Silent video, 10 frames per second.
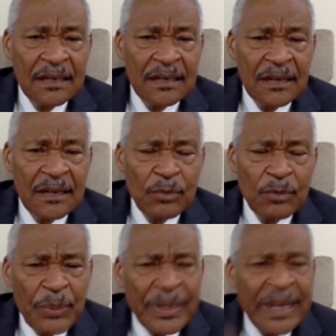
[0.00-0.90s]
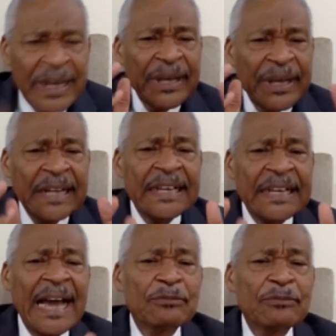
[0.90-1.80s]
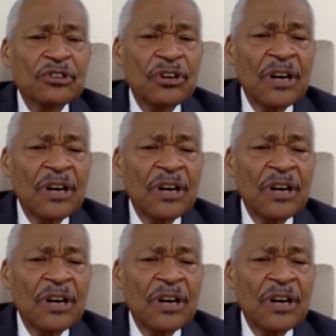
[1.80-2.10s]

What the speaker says: We can capture